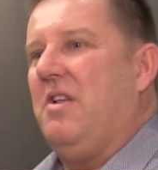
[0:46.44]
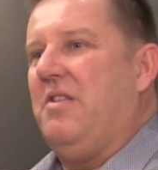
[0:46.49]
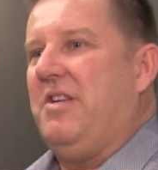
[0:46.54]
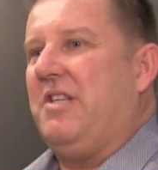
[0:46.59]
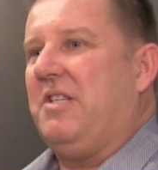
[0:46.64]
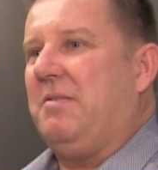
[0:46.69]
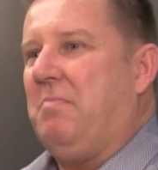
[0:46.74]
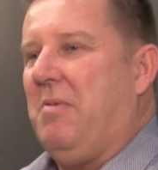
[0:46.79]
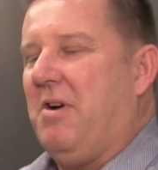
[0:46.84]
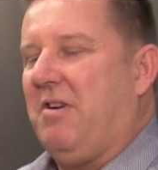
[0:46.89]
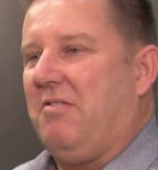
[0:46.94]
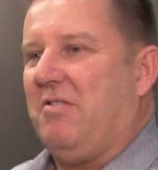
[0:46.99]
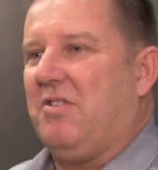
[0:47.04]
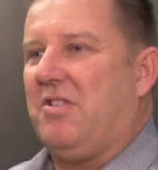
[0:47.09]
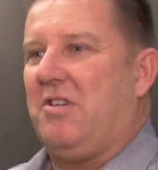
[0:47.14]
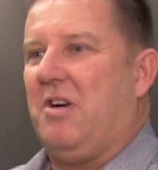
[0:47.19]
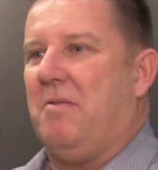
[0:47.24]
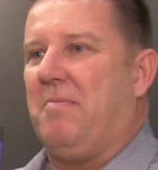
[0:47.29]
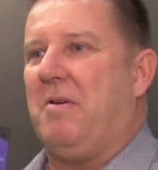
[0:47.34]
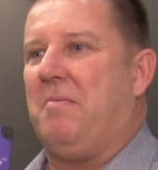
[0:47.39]
This
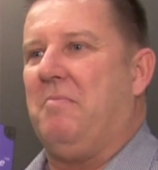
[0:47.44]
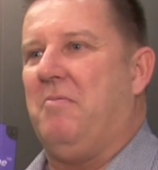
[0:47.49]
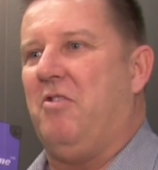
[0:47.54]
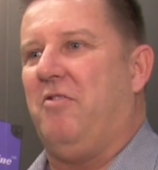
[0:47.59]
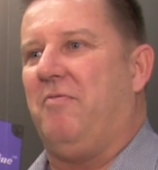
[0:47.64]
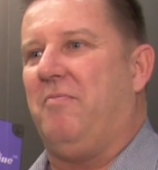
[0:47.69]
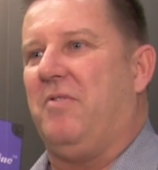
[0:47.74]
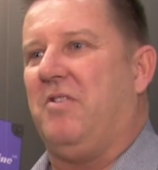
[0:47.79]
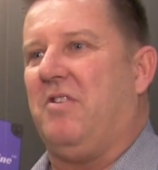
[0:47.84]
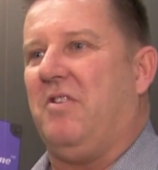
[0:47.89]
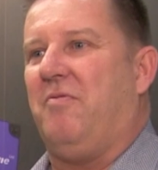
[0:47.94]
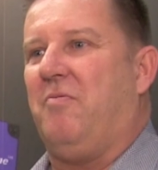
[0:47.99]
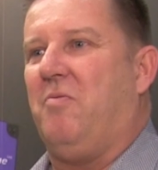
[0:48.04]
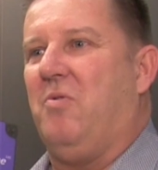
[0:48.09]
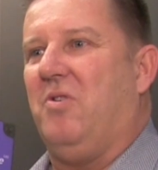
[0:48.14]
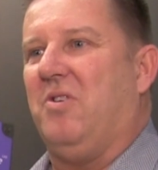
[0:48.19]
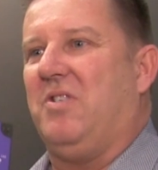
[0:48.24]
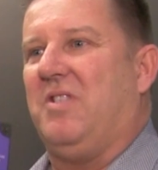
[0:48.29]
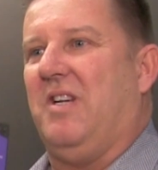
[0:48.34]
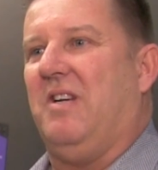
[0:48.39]
microscopic movement of
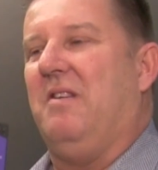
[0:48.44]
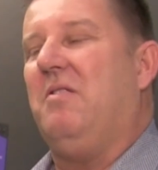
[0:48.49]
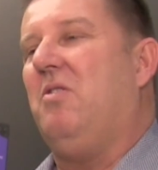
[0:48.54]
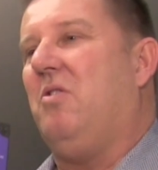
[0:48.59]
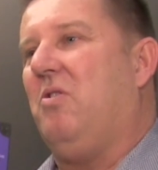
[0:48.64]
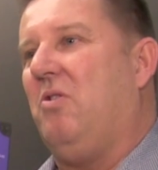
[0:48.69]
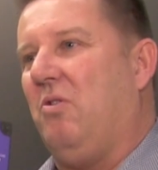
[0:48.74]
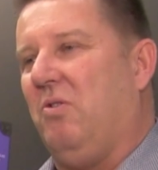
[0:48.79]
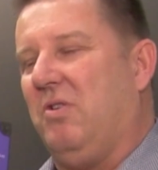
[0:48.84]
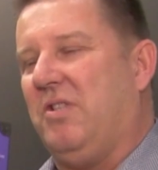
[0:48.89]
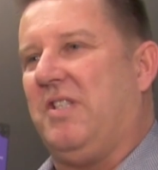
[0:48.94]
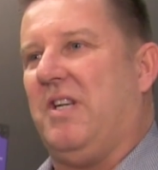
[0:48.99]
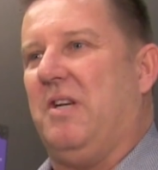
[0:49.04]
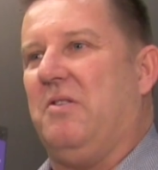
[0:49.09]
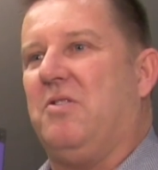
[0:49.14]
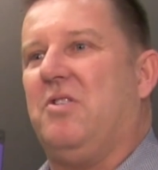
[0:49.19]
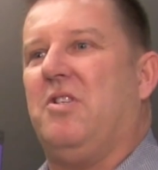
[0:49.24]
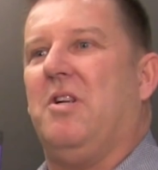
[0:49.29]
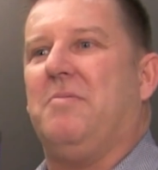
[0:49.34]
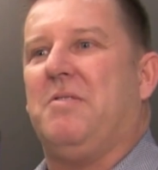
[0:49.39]
water also
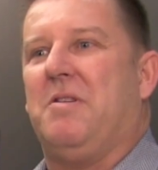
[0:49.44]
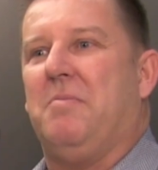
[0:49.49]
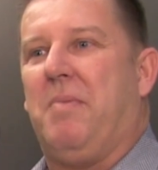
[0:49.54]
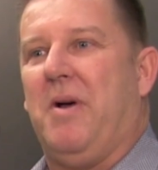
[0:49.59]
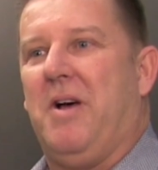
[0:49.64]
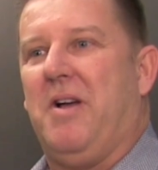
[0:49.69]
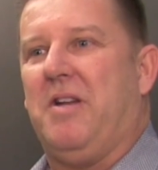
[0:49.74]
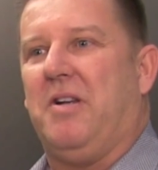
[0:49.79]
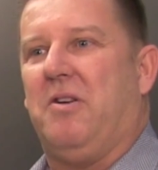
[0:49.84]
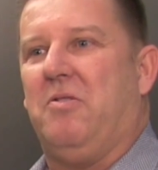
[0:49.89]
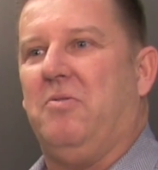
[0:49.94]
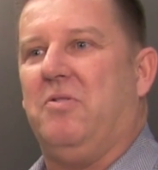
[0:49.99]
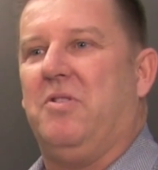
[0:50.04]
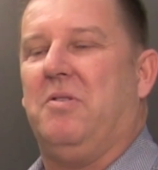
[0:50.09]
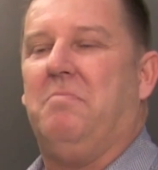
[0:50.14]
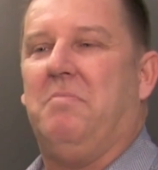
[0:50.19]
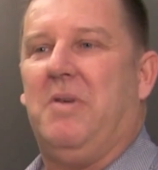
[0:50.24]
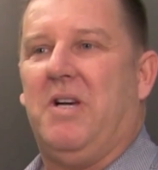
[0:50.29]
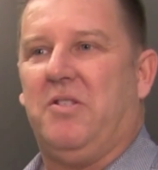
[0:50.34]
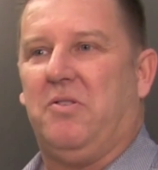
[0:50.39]
stops the barnacles
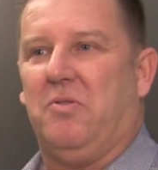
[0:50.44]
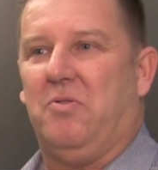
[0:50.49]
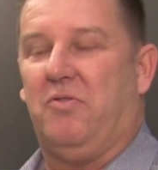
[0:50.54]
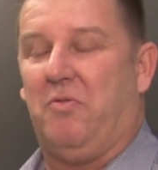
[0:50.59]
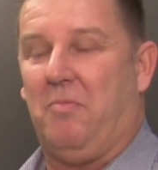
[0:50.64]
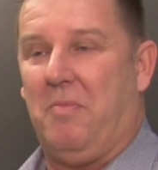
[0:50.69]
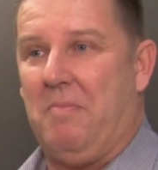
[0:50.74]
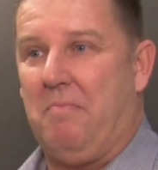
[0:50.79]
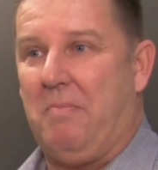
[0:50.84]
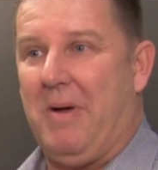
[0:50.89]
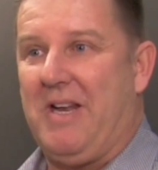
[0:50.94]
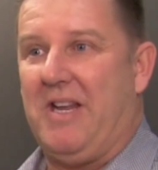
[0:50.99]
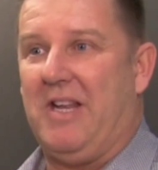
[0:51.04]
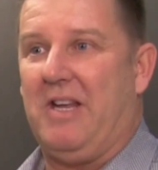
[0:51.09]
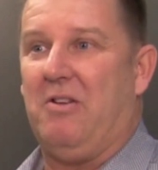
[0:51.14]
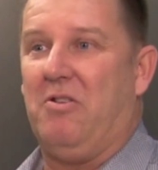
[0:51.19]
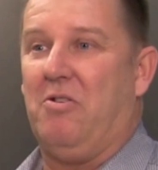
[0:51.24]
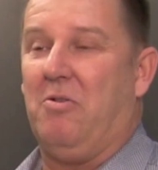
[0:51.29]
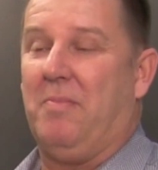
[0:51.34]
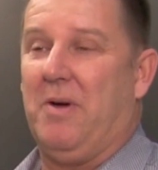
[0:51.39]
and mussels from
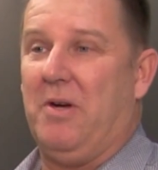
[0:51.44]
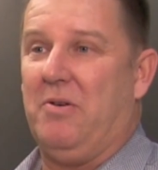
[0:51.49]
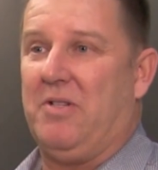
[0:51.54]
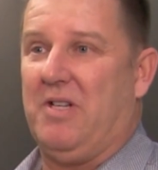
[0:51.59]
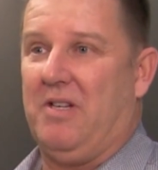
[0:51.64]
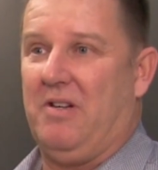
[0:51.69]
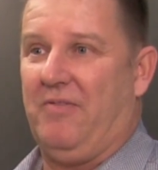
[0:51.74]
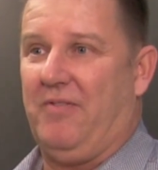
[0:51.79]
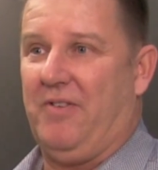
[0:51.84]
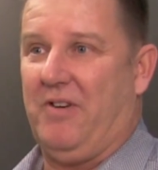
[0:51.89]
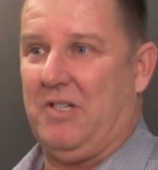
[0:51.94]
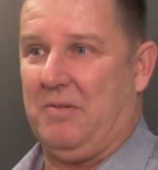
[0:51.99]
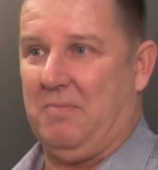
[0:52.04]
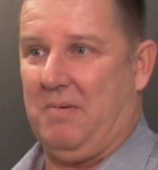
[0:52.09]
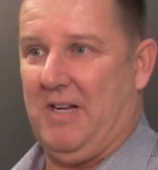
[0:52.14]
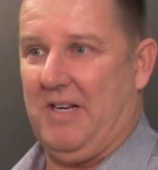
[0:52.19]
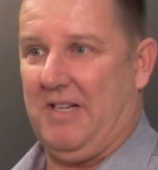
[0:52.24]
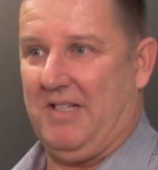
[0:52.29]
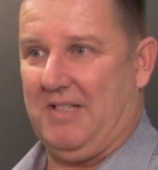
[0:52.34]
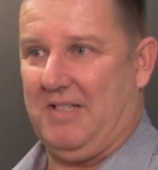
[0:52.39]
embedding in your boat in the first
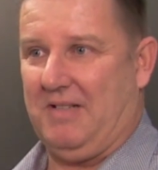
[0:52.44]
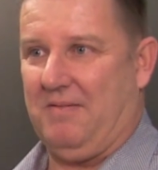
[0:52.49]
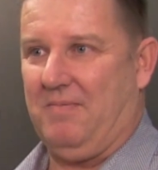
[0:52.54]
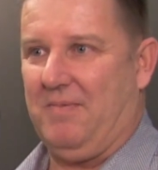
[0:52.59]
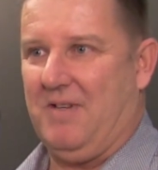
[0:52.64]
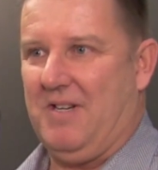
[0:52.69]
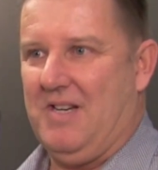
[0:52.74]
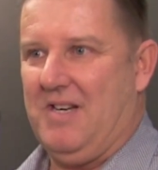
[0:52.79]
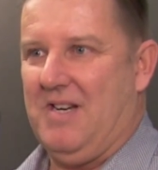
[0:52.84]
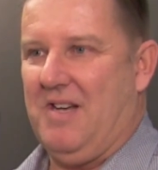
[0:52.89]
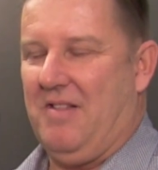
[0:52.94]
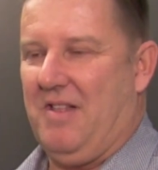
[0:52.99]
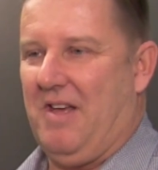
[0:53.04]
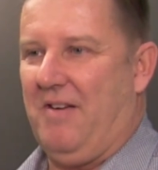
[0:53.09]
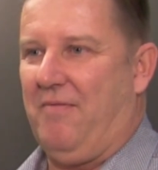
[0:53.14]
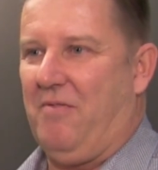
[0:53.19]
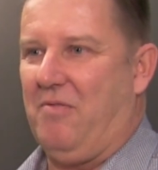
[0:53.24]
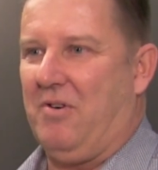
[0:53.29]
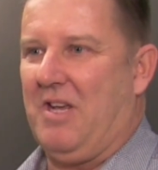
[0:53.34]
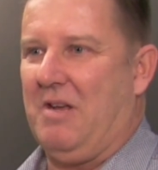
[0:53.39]
place,
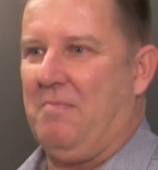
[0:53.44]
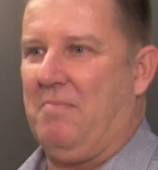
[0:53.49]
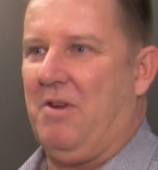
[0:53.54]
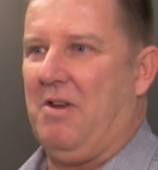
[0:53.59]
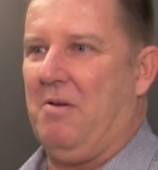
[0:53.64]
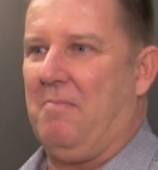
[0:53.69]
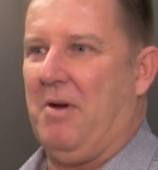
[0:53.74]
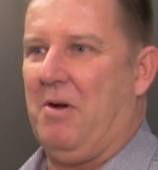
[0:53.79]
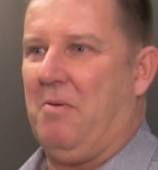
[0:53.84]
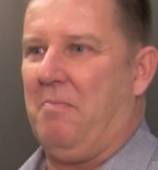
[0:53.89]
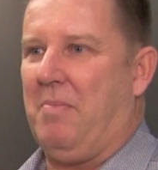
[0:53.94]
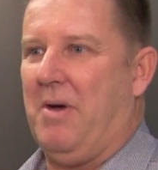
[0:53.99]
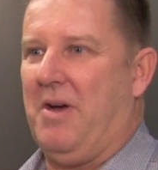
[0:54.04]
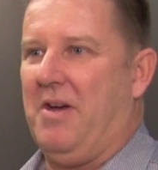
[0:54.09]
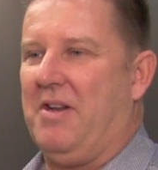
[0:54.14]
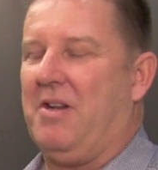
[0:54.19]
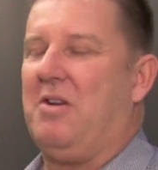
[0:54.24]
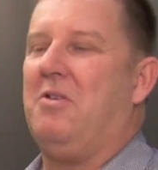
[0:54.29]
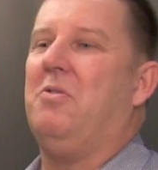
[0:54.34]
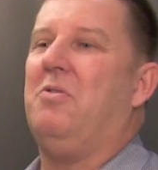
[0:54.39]
therefore keeping your boat
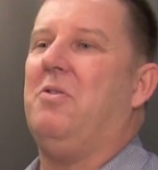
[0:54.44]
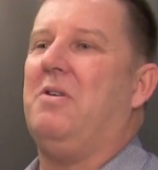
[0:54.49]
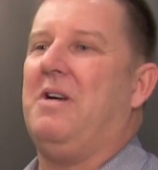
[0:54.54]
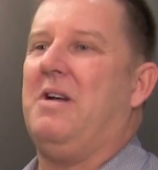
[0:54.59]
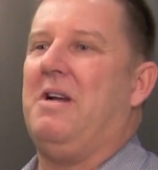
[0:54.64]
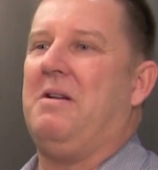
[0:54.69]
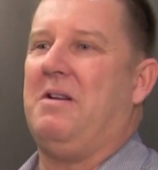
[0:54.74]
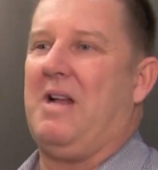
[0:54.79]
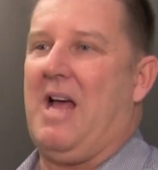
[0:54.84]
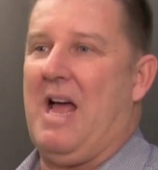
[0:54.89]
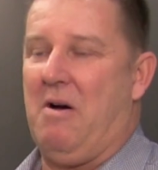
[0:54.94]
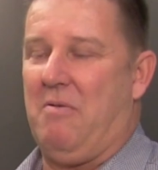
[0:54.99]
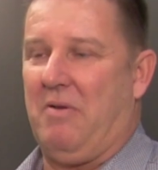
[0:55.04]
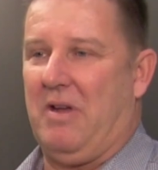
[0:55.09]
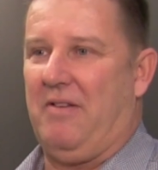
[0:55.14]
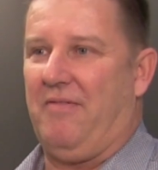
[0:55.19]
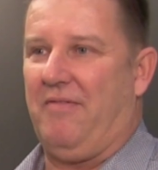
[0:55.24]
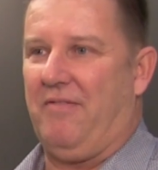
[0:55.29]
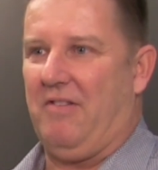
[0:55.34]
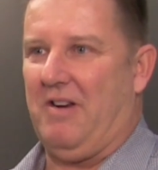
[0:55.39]
barnacle and
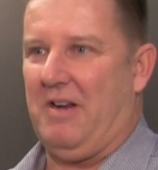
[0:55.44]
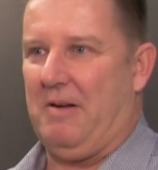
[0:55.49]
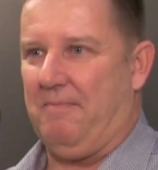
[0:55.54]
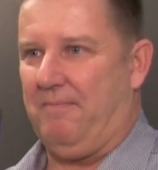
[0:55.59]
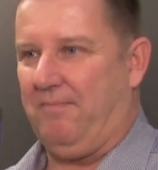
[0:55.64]
algae free.